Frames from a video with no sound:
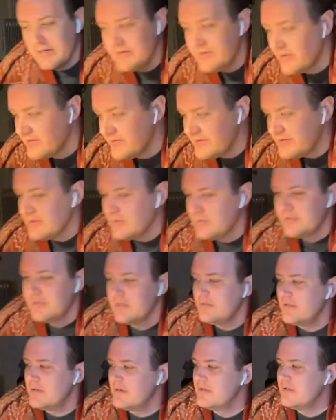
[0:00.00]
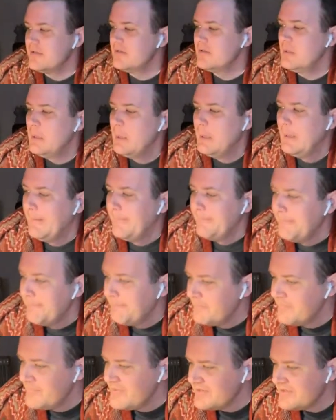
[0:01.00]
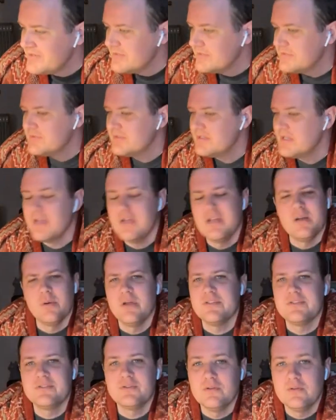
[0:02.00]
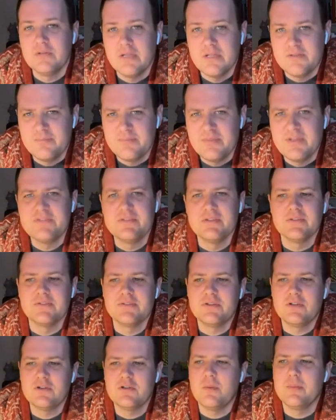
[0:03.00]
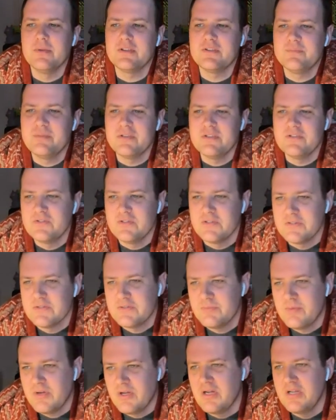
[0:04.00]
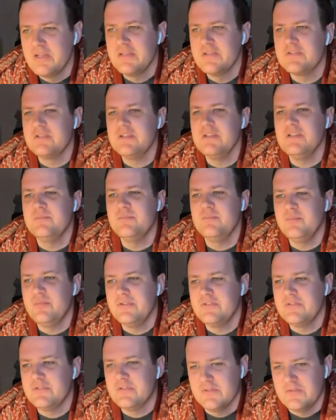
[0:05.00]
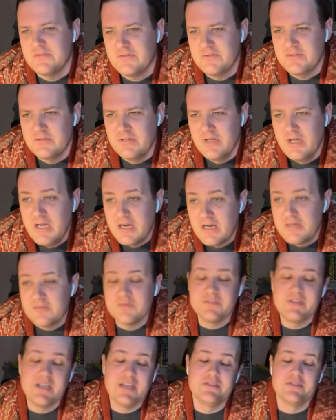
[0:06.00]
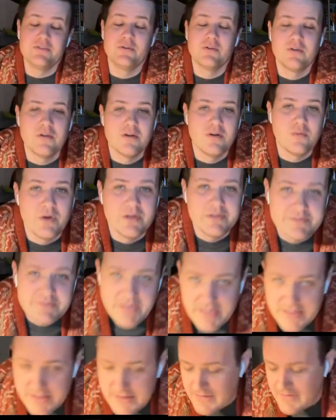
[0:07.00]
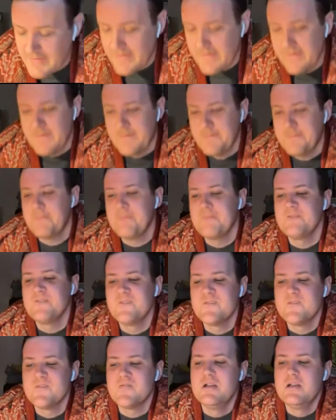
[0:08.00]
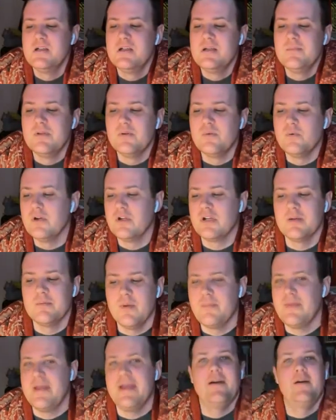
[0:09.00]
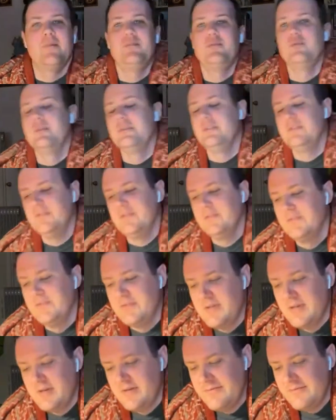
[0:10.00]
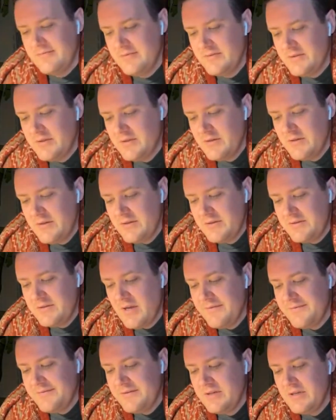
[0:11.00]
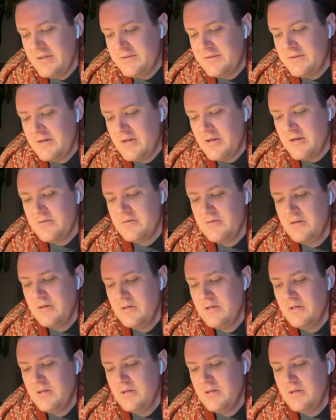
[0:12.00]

I, don't deal with a lot of the business stuff. Anyway, it's all yeah, it's business, comics business, behind the scenes business. I'm gonna do a TED talk on it one day. Um, they're working on my powerpoints and stuff. It's, you know, it's stuff you need to know.